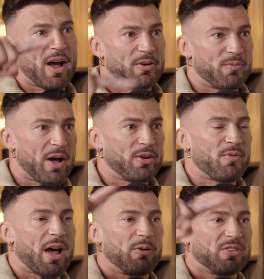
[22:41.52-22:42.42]
round and round
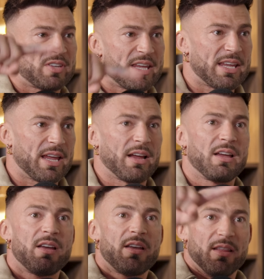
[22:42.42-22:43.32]
and round, seeking
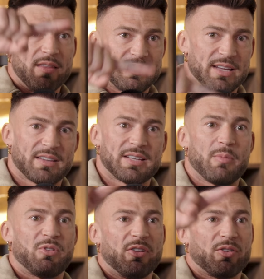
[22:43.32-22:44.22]
this
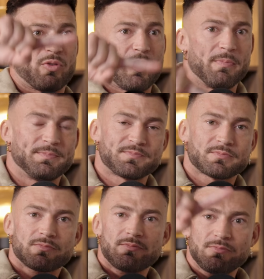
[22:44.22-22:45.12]
acceptance from
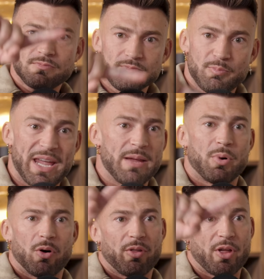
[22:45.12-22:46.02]

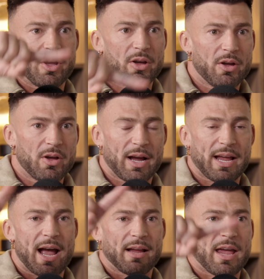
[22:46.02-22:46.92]
people that I
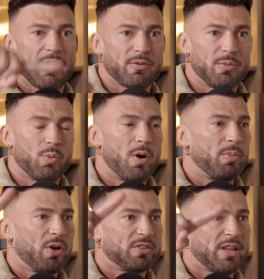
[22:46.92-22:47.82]
can't get from the
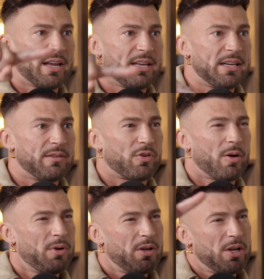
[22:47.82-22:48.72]
one person that I need it from.